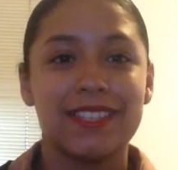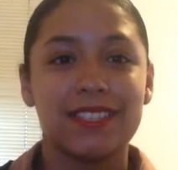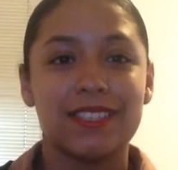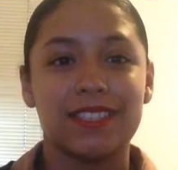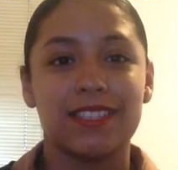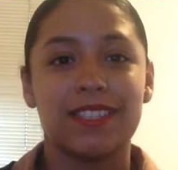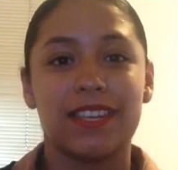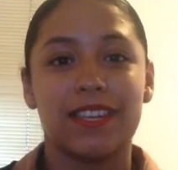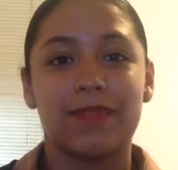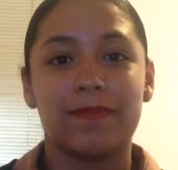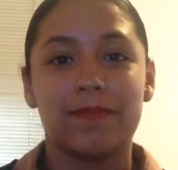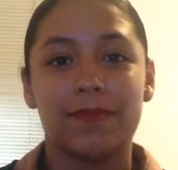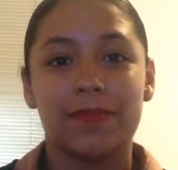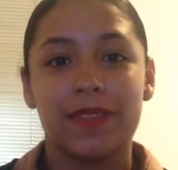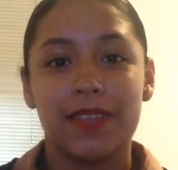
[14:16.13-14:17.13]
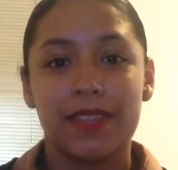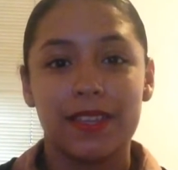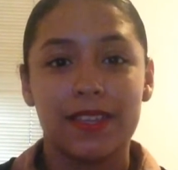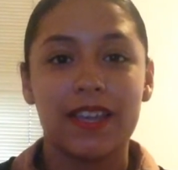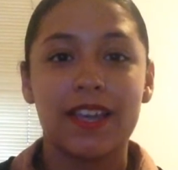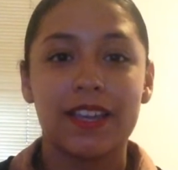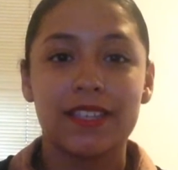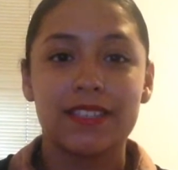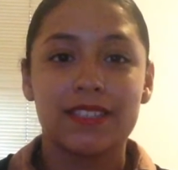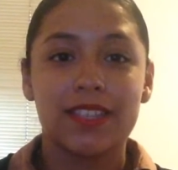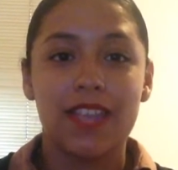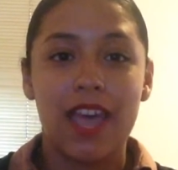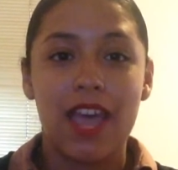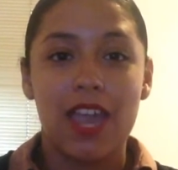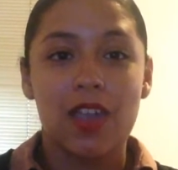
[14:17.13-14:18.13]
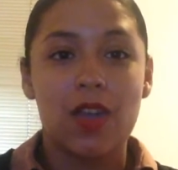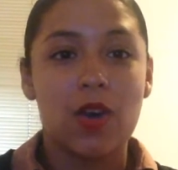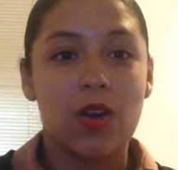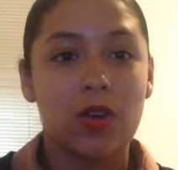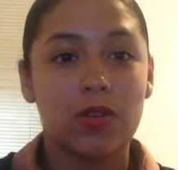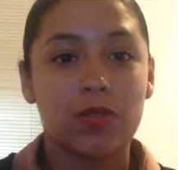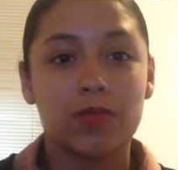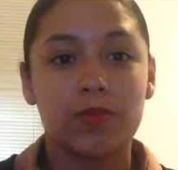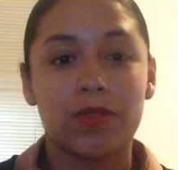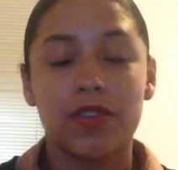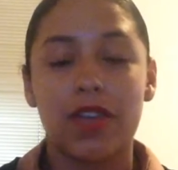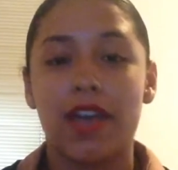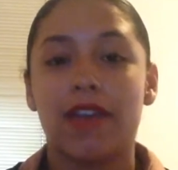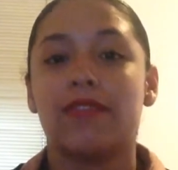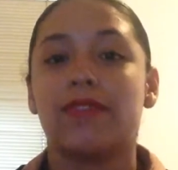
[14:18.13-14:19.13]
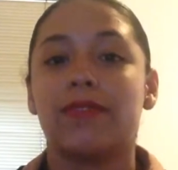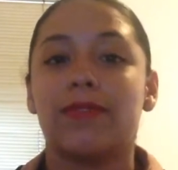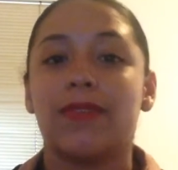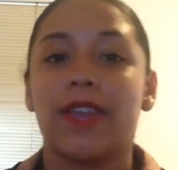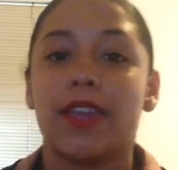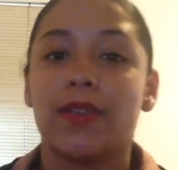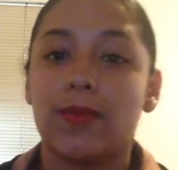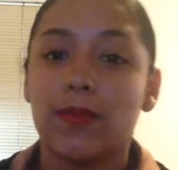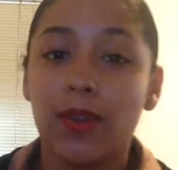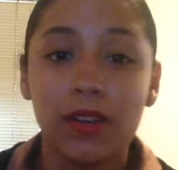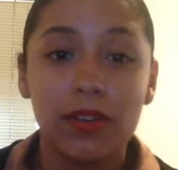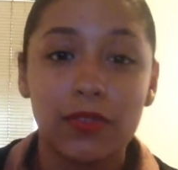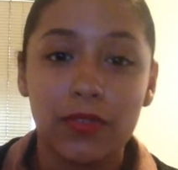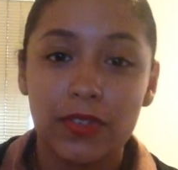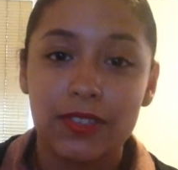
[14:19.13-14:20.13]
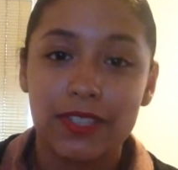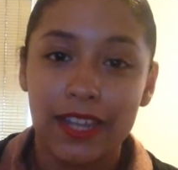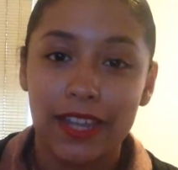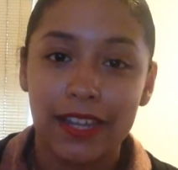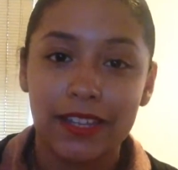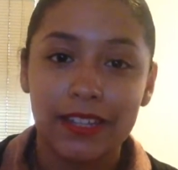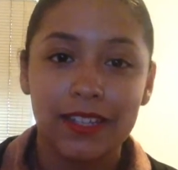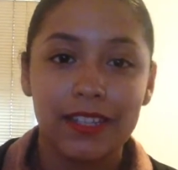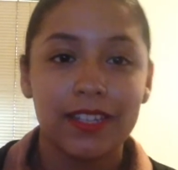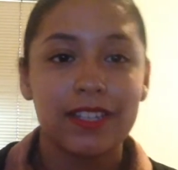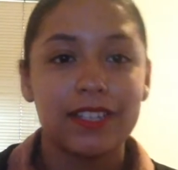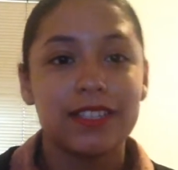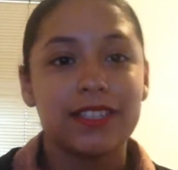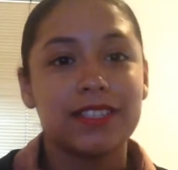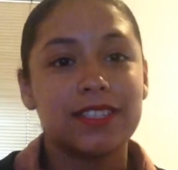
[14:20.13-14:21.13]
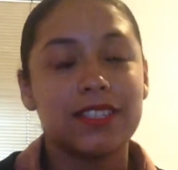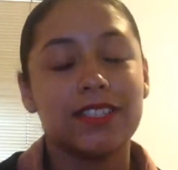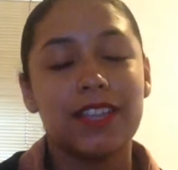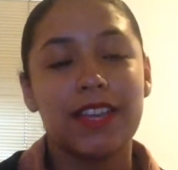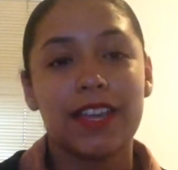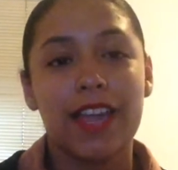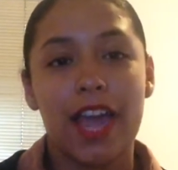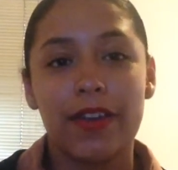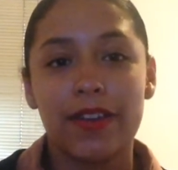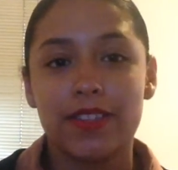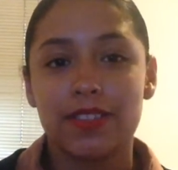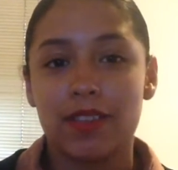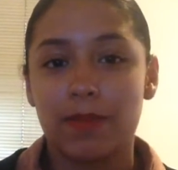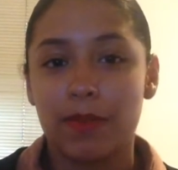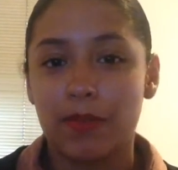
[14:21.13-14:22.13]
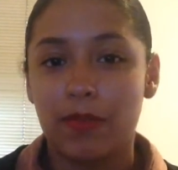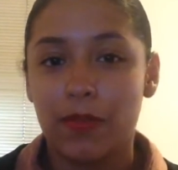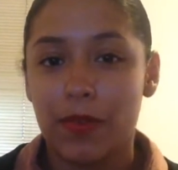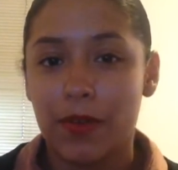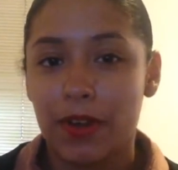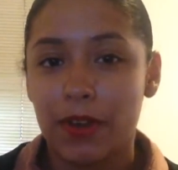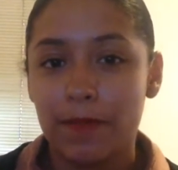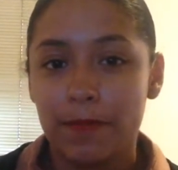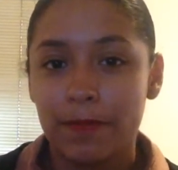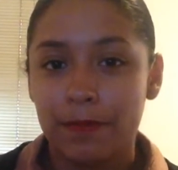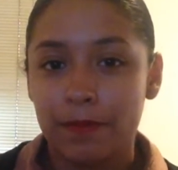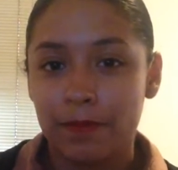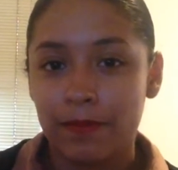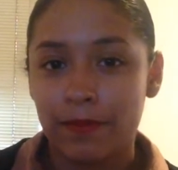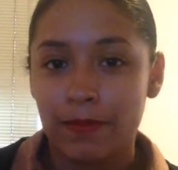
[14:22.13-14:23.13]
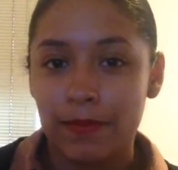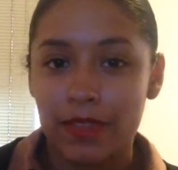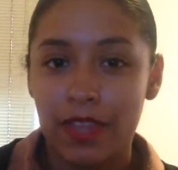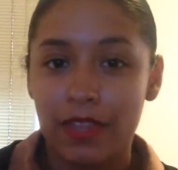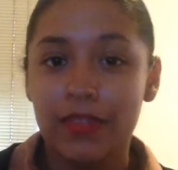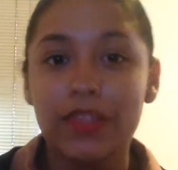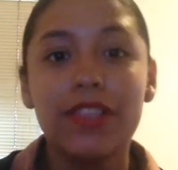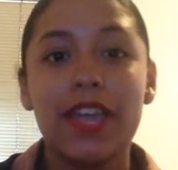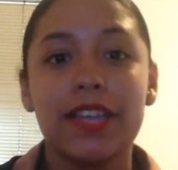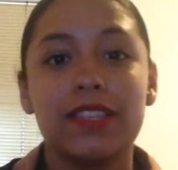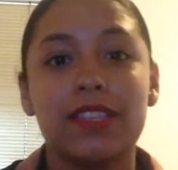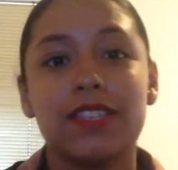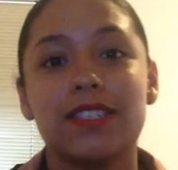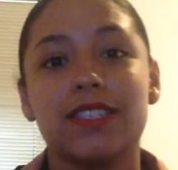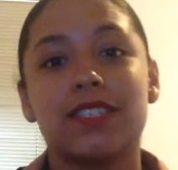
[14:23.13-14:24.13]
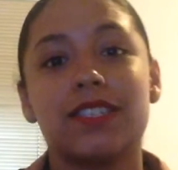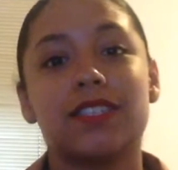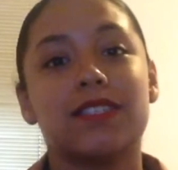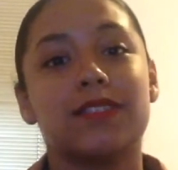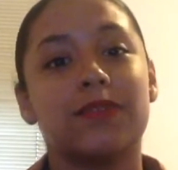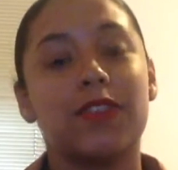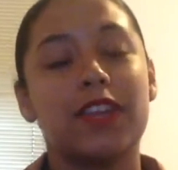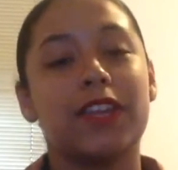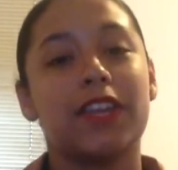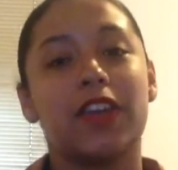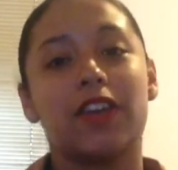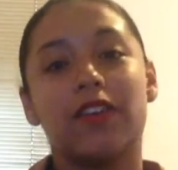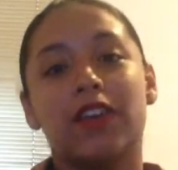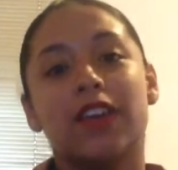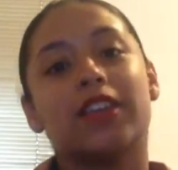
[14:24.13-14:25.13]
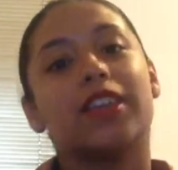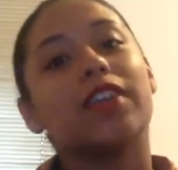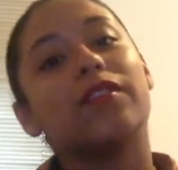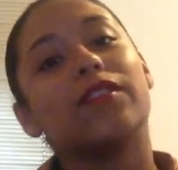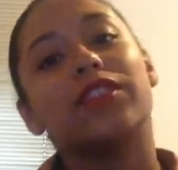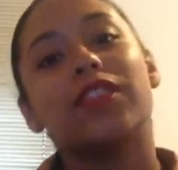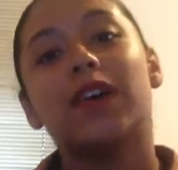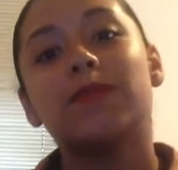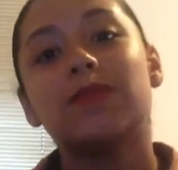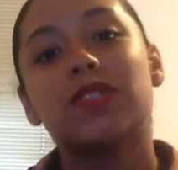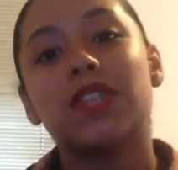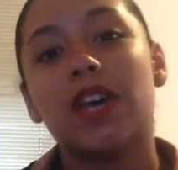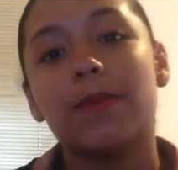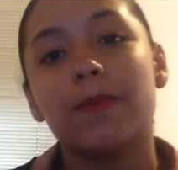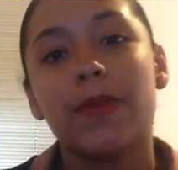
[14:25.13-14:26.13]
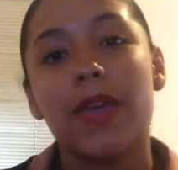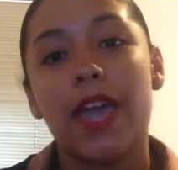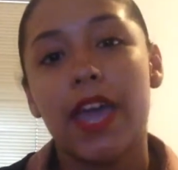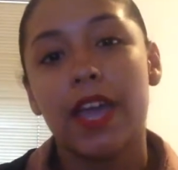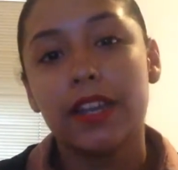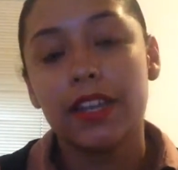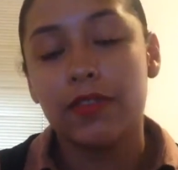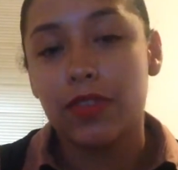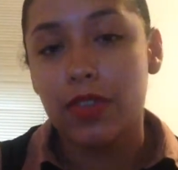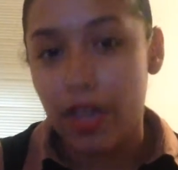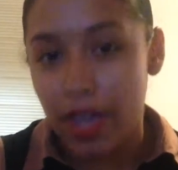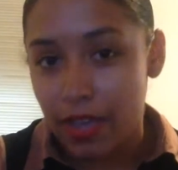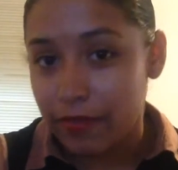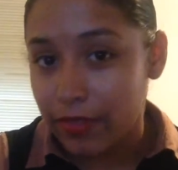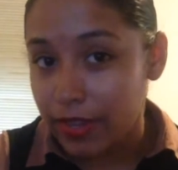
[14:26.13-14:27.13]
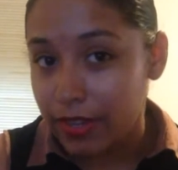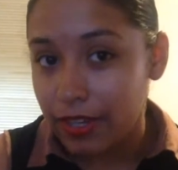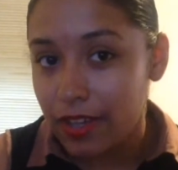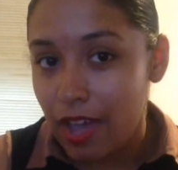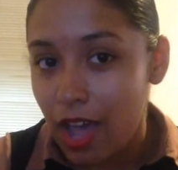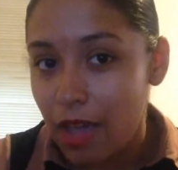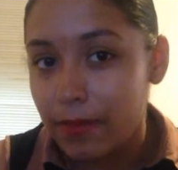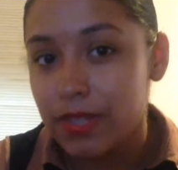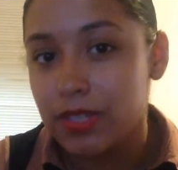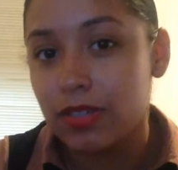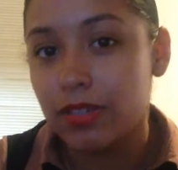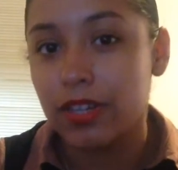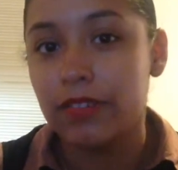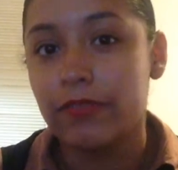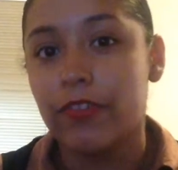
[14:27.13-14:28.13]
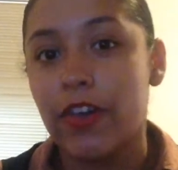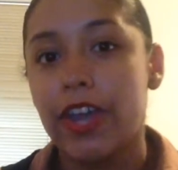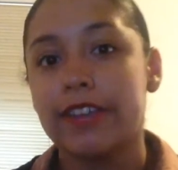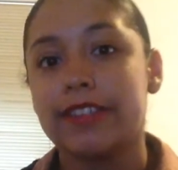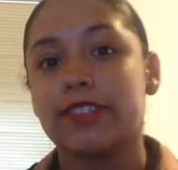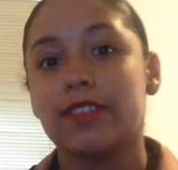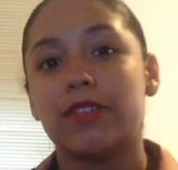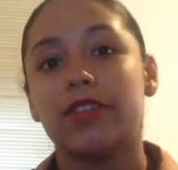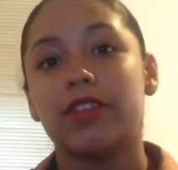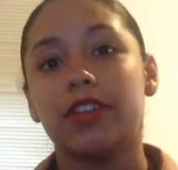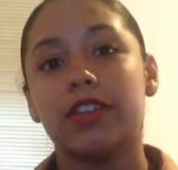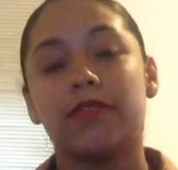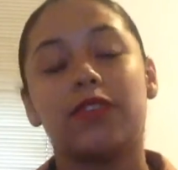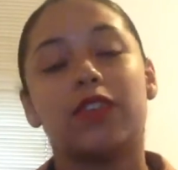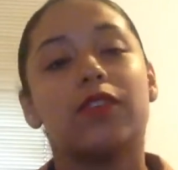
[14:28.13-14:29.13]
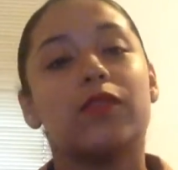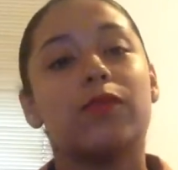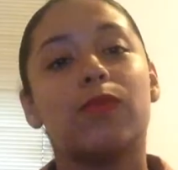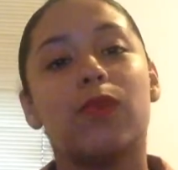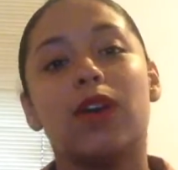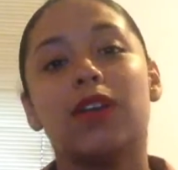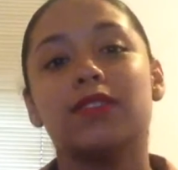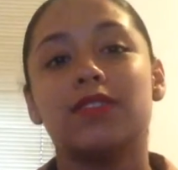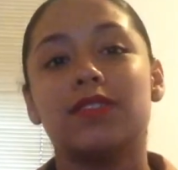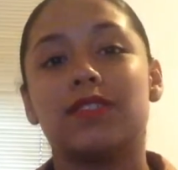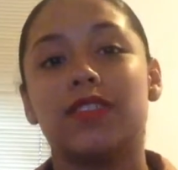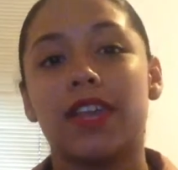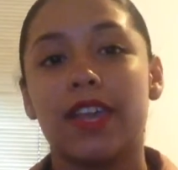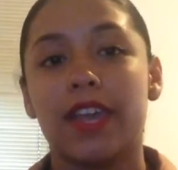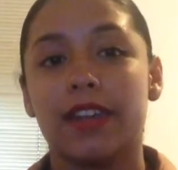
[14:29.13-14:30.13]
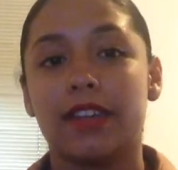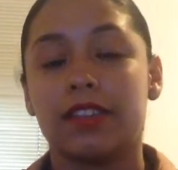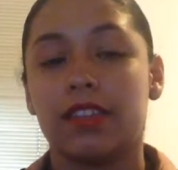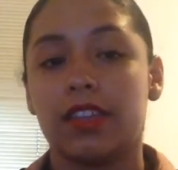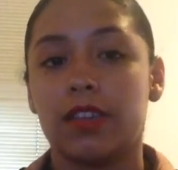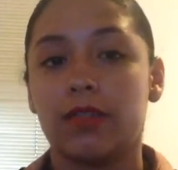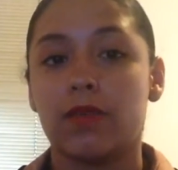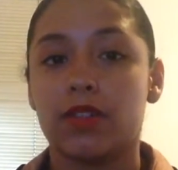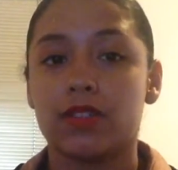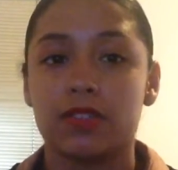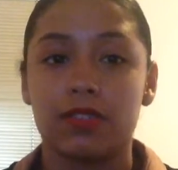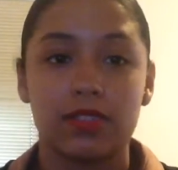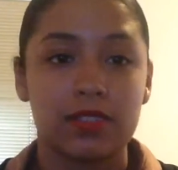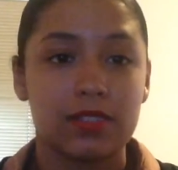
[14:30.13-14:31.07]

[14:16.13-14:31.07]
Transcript: So yeah, guys, I hope you have a wonderful day. So like how I said before, if you like this video, give a thumbs up, and if you have any comments or advice, or if you want to say anything, want to